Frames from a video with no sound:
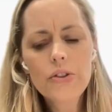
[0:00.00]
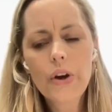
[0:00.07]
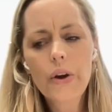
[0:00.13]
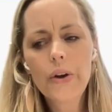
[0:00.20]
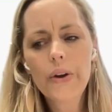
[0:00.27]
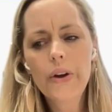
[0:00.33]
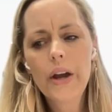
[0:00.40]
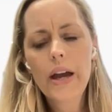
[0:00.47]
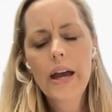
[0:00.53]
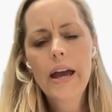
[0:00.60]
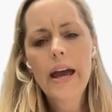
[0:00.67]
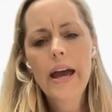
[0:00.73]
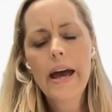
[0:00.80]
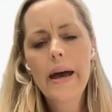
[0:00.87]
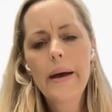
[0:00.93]
So
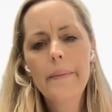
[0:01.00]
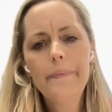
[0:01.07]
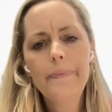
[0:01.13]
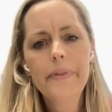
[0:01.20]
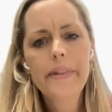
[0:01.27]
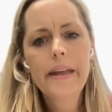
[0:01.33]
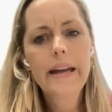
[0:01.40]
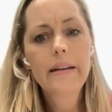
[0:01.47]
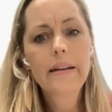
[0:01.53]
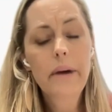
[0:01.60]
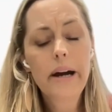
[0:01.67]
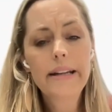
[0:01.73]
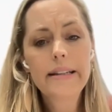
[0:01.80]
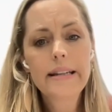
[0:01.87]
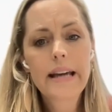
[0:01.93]
that
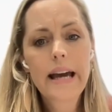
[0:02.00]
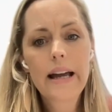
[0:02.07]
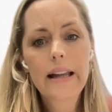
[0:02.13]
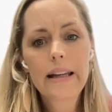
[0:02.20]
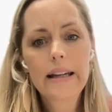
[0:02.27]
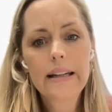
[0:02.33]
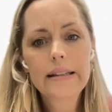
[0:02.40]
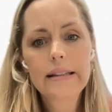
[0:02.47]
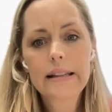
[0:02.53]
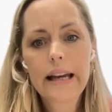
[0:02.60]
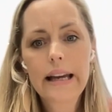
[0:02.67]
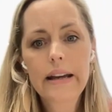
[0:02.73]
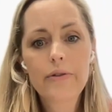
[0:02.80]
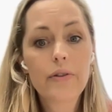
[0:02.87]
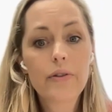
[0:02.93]
might tell us,
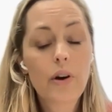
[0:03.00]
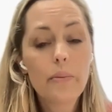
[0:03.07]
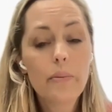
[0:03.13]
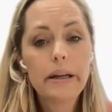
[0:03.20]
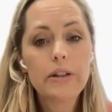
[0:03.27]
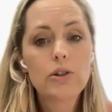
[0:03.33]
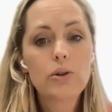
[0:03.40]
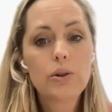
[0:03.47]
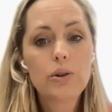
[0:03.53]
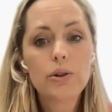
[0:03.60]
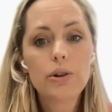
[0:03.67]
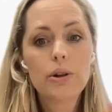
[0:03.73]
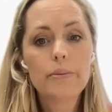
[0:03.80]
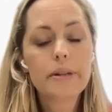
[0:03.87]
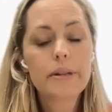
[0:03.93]
like, if we've got big tour
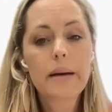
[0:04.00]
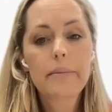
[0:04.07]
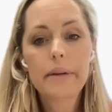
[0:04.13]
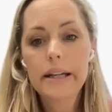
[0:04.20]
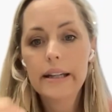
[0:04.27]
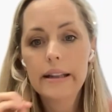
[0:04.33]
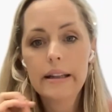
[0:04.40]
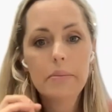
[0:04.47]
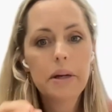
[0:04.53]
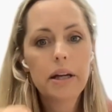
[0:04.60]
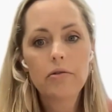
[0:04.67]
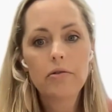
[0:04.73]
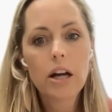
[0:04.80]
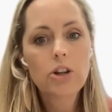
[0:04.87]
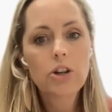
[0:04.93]
groups coming in and they're
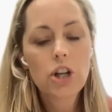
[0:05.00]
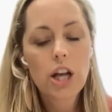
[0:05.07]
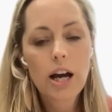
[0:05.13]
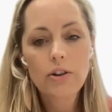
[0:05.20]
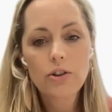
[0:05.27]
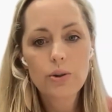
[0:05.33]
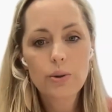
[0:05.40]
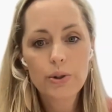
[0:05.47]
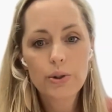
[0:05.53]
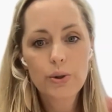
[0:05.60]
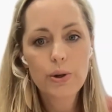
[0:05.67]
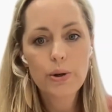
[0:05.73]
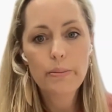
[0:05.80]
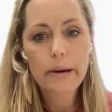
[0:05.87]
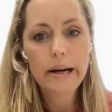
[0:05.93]
being rushed out to a
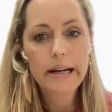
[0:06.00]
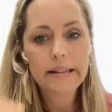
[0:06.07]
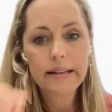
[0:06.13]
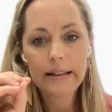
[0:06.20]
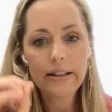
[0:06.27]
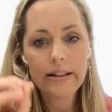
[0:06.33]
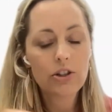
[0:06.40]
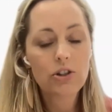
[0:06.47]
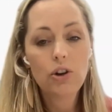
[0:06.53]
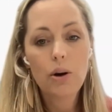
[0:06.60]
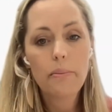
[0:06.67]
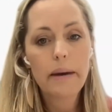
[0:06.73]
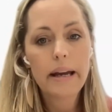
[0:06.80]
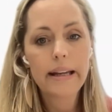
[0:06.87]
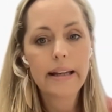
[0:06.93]
tour bus and they're just
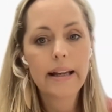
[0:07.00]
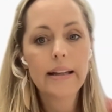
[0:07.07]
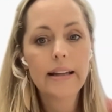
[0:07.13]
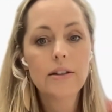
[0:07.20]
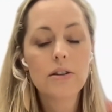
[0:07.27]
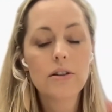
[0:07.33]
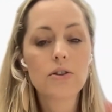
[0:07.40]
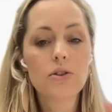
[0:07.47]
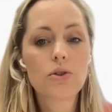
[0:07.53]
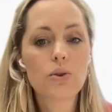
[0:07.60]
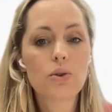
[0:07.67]
not making it into the